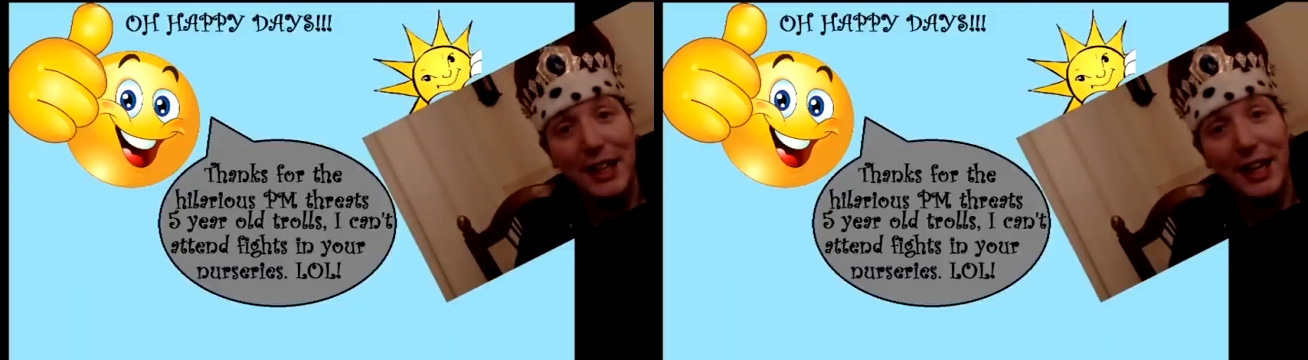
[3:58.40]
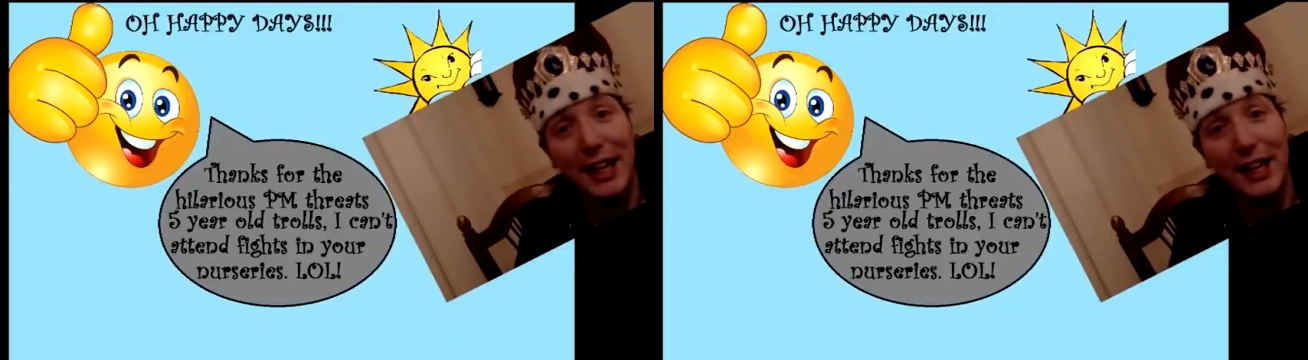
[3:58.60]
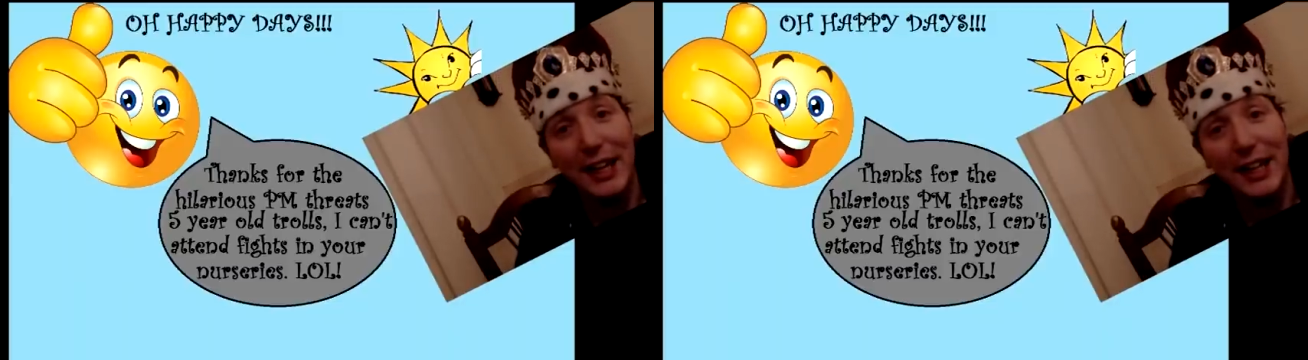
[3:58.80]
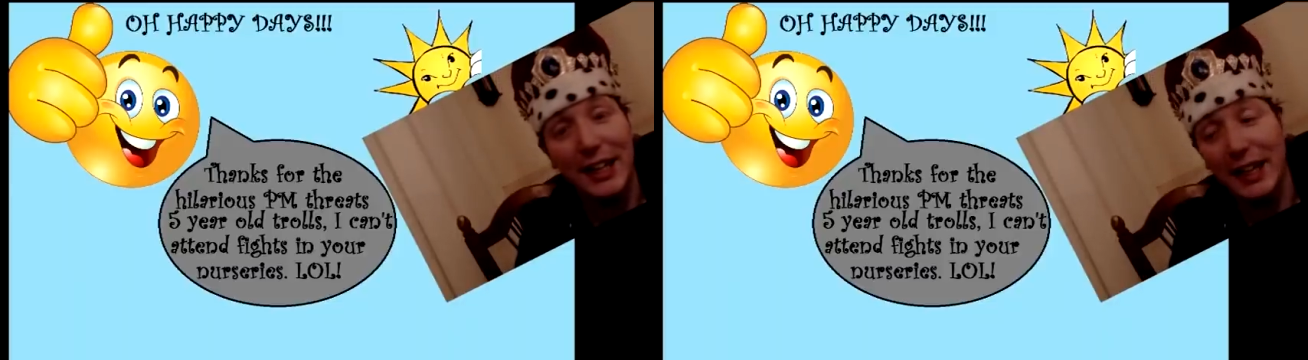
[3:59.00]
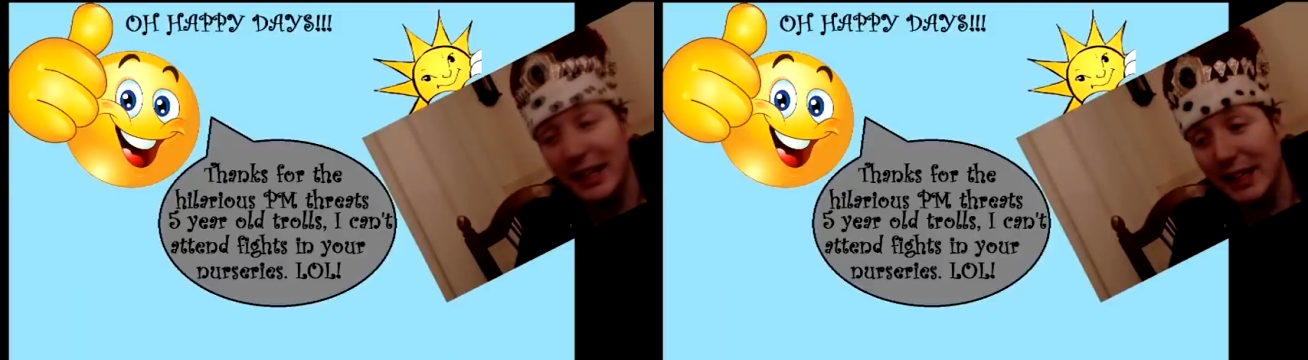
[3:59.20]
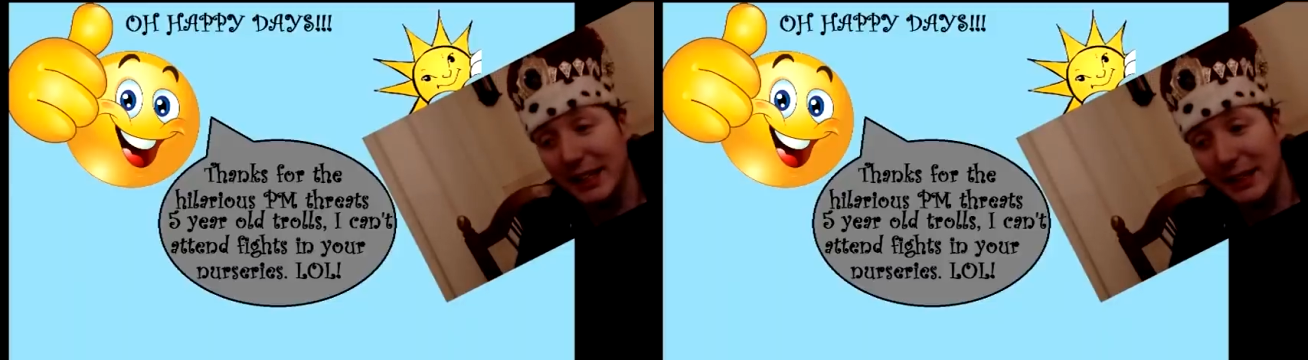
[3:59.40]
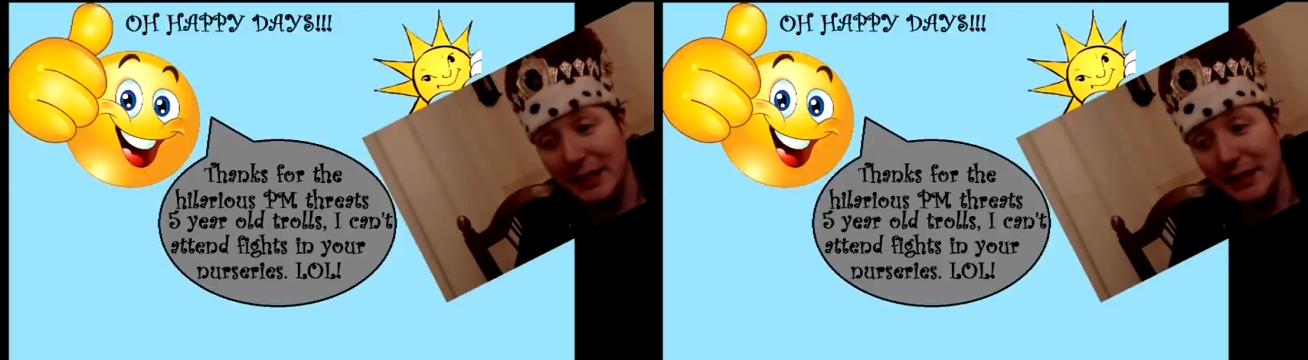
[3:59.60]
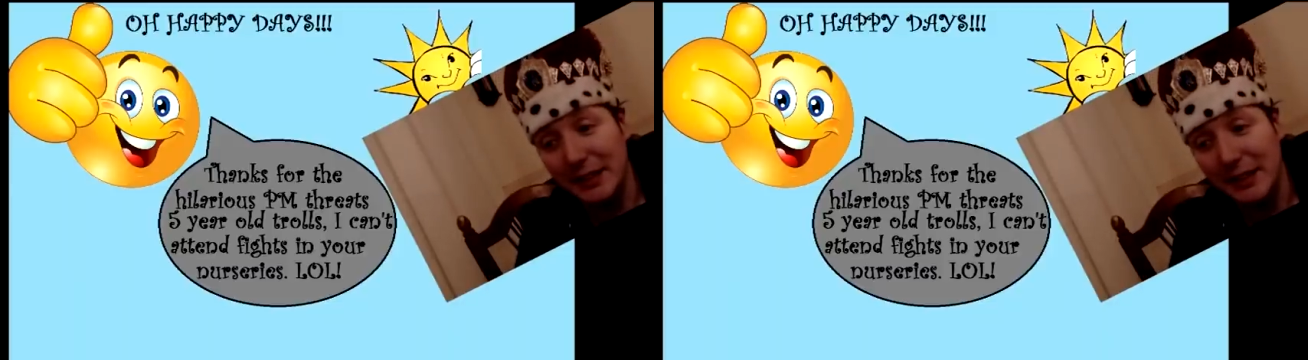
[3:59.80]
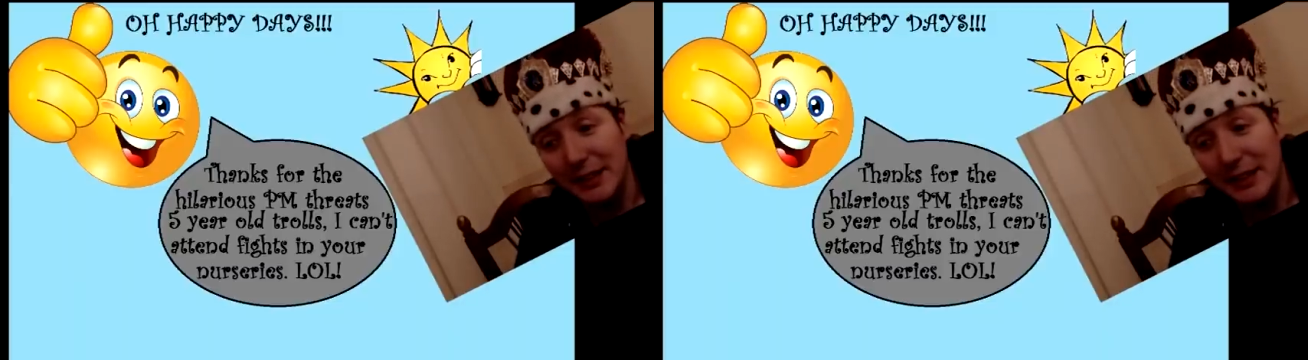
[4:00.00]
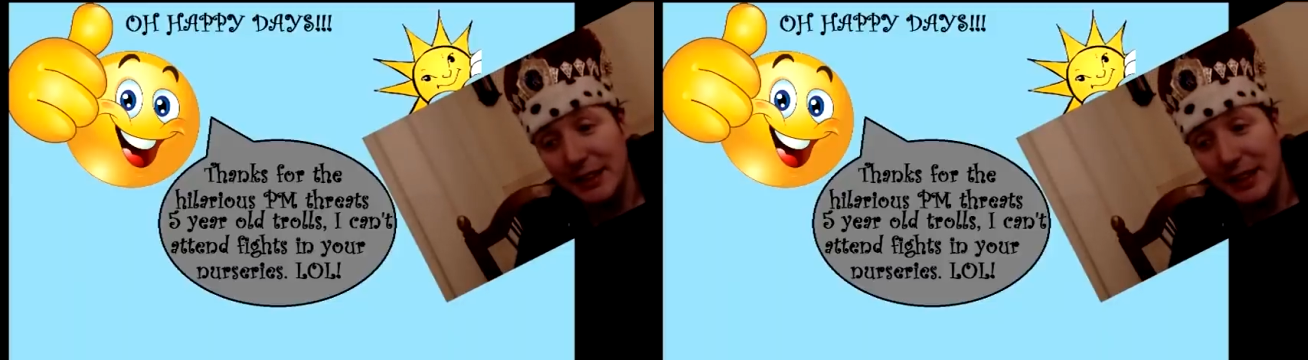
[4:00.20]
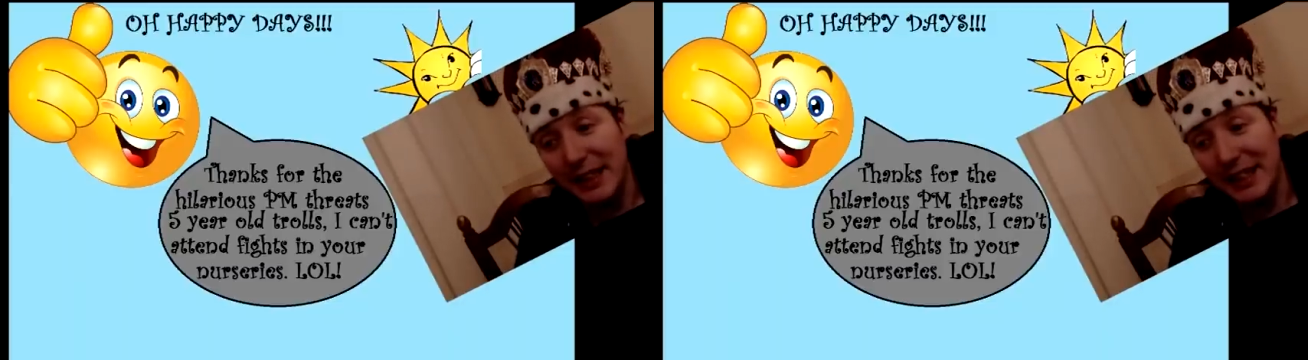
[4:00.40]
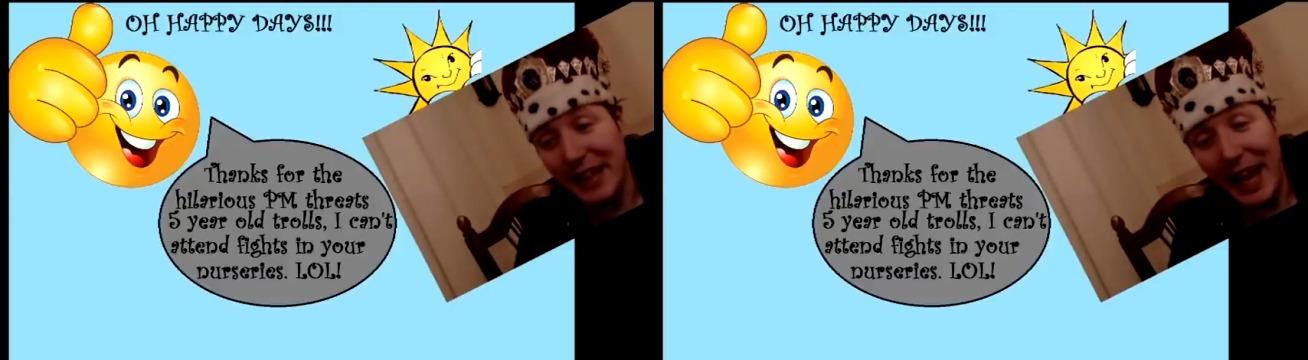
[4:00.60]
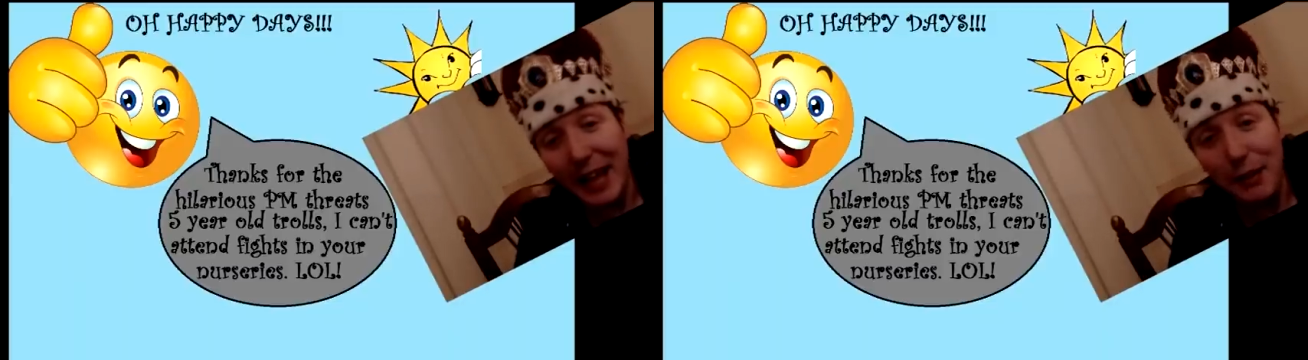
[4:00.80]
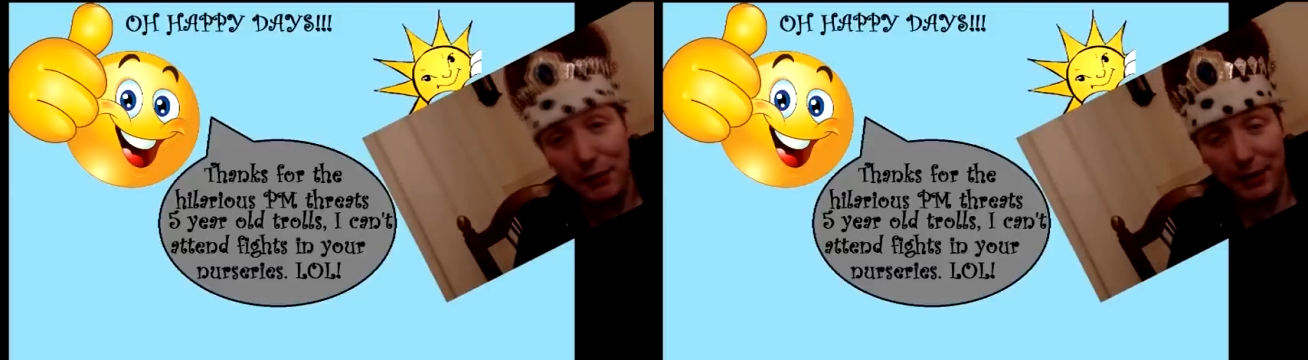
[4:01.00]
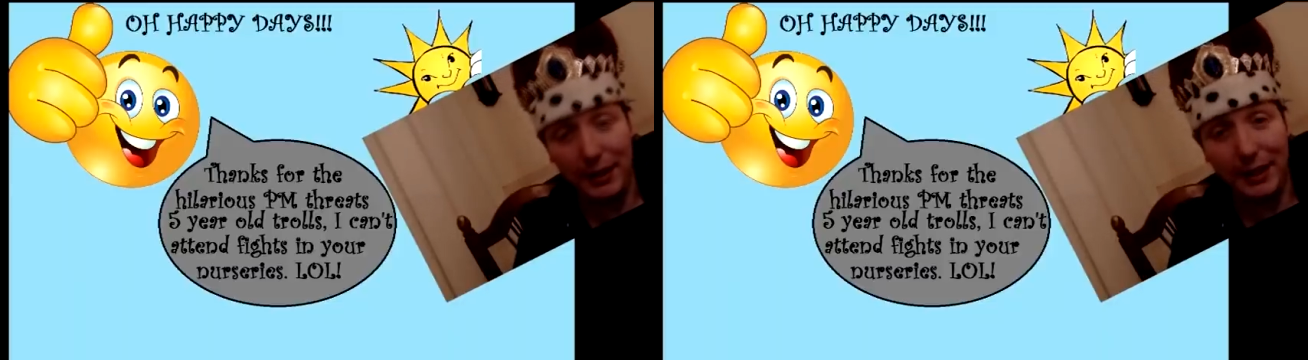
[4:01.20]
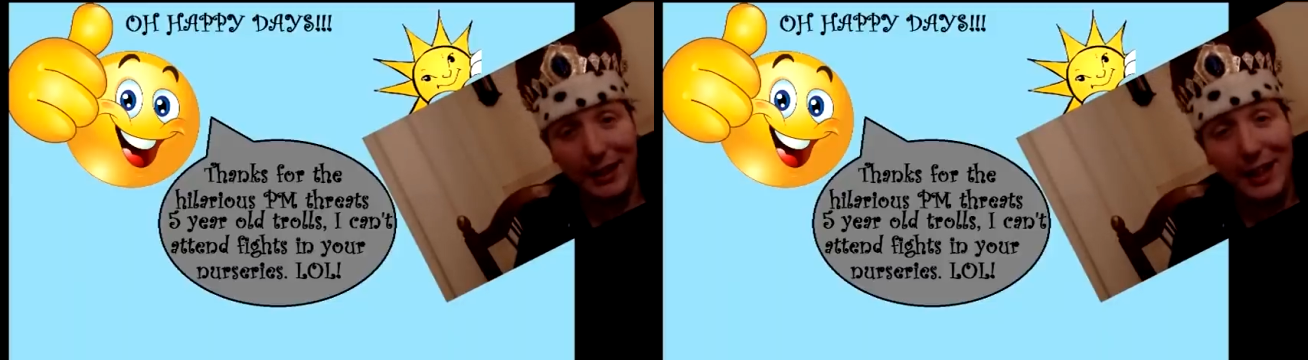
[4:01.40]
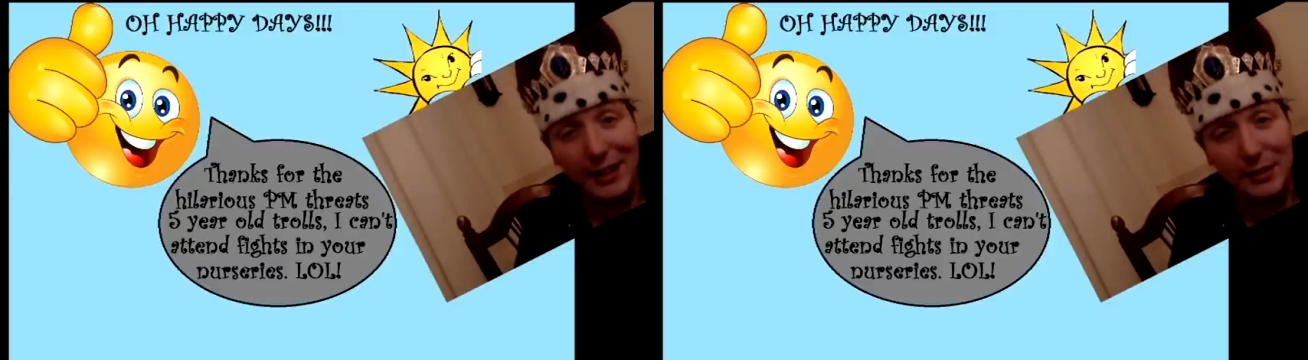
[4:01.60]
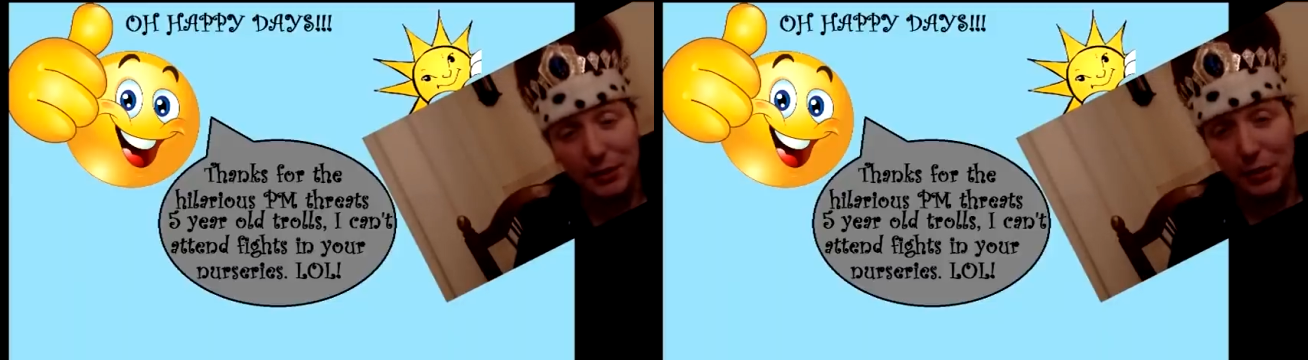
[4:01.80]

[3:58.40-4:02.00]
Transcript: in anything like that. I've got